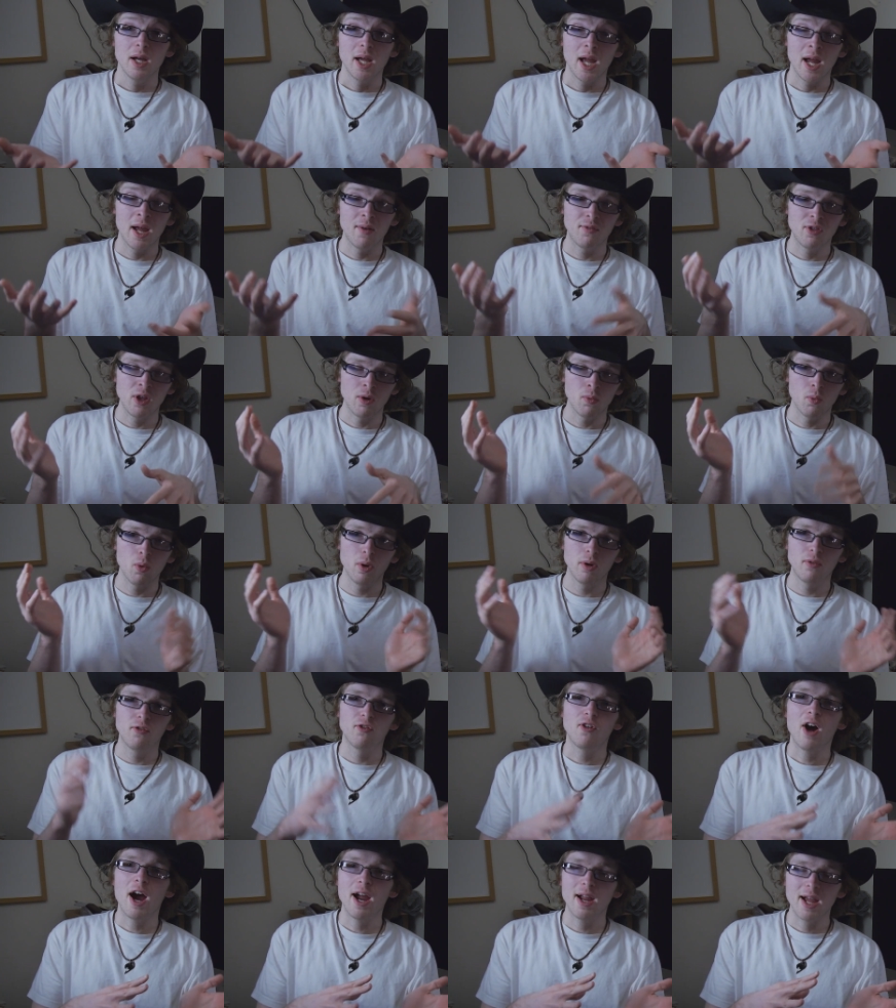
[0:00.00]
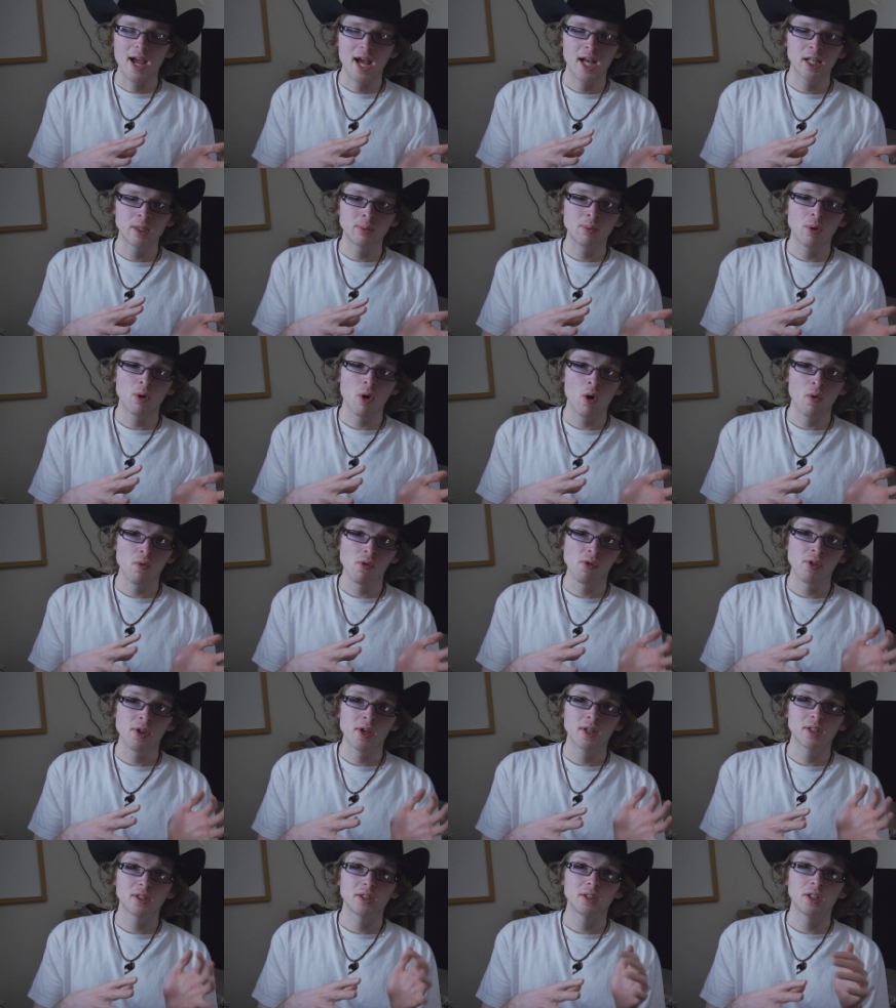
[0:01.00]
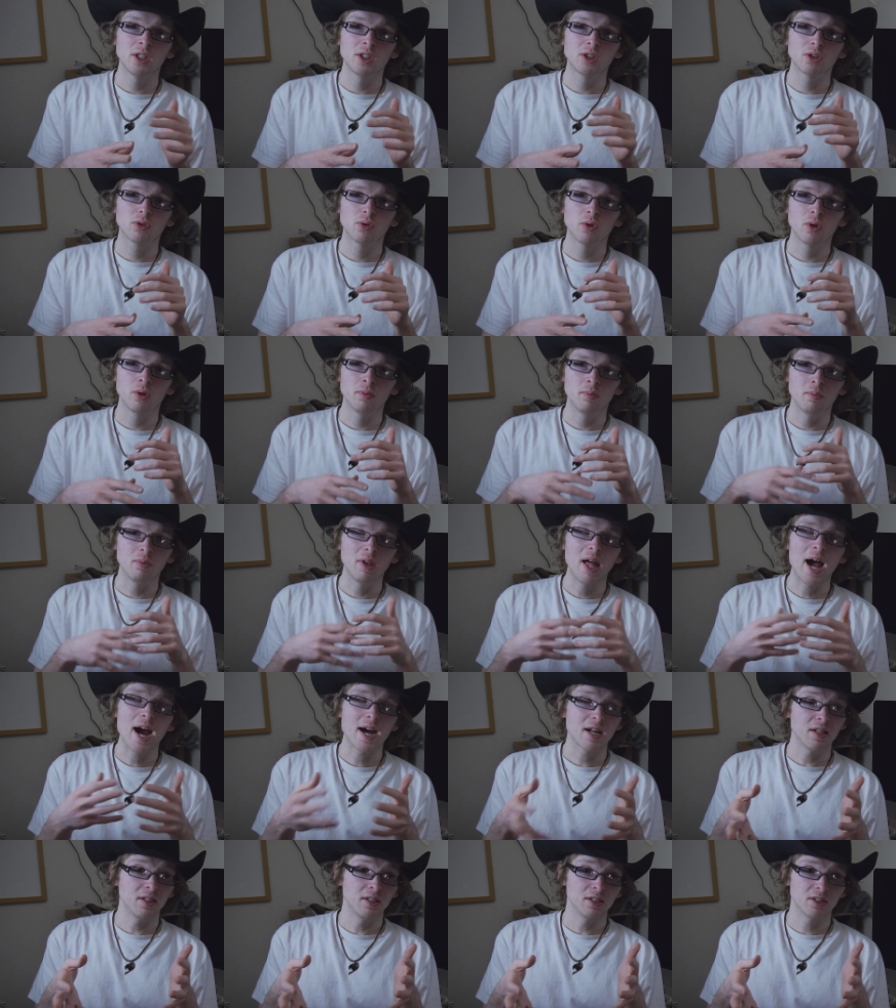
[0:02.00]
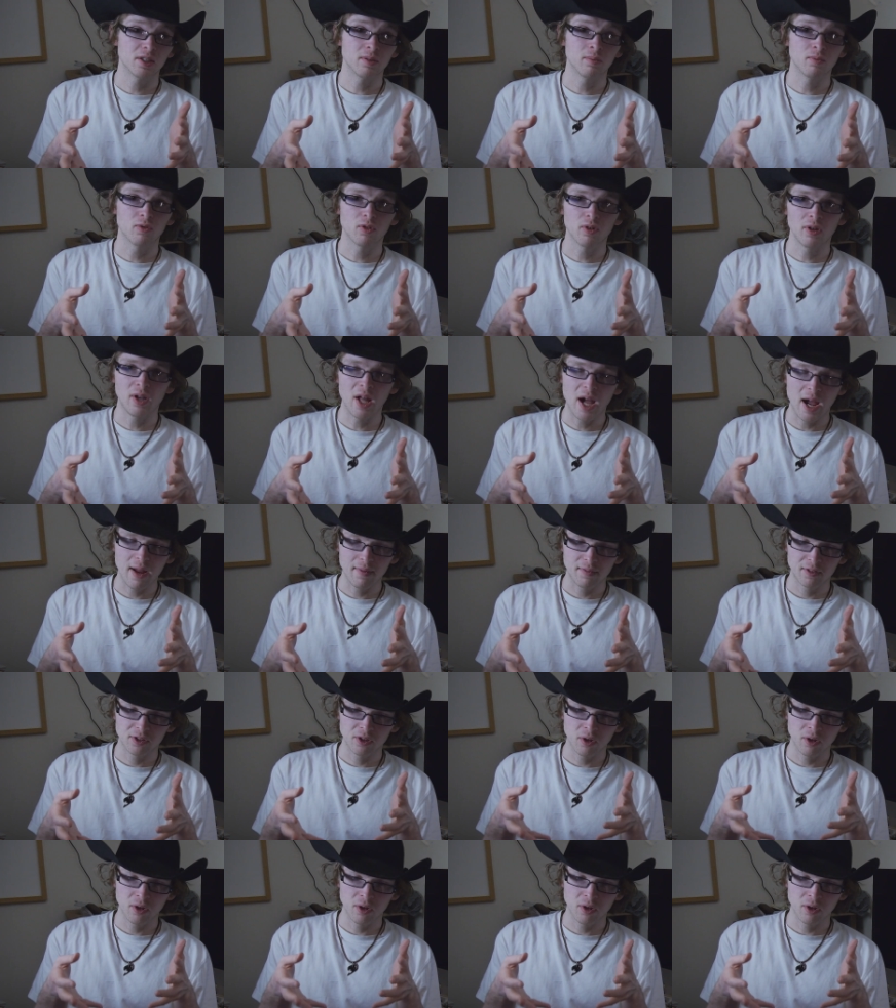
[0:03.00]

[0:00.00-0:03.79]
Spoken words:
And if they would fight Hasbro over this could blacklist them for life.